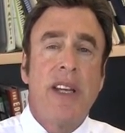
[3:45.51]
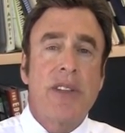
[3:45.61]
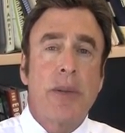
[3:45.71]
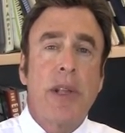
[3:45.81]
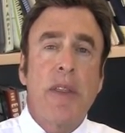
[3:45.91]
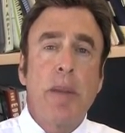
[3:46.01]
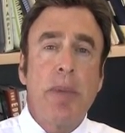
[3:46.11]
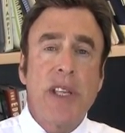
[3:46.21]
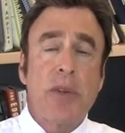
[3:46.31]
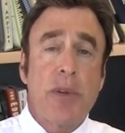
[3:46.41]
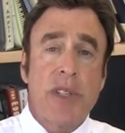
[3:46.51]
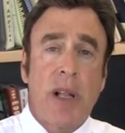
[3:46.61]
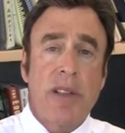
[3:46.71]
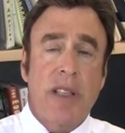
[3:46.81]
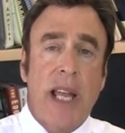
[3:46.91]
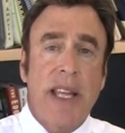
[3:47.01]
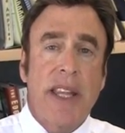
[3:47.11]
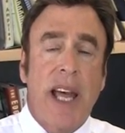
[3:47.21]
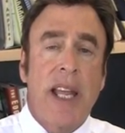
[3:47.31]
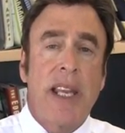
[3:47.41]
So nothing beats results
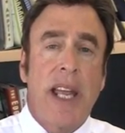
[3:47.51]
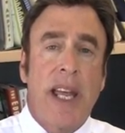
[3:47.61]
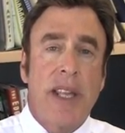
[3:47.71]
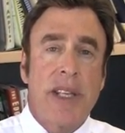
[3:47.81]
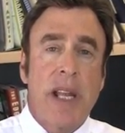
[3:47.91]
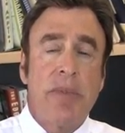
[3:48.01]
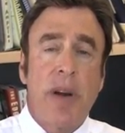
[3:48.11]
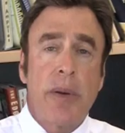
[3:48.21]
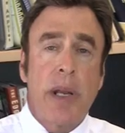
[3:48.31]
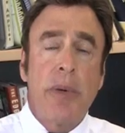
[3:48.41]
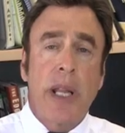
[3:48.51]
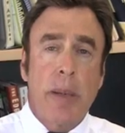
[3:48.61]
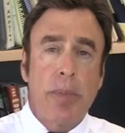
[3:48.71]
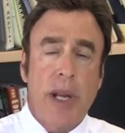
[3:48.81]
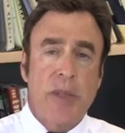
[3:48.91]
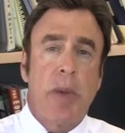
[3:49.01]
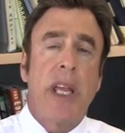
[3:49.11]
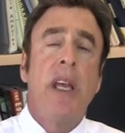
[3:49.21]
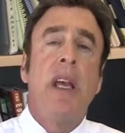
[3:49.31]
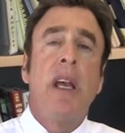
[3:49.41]
like that, and that really impressed me.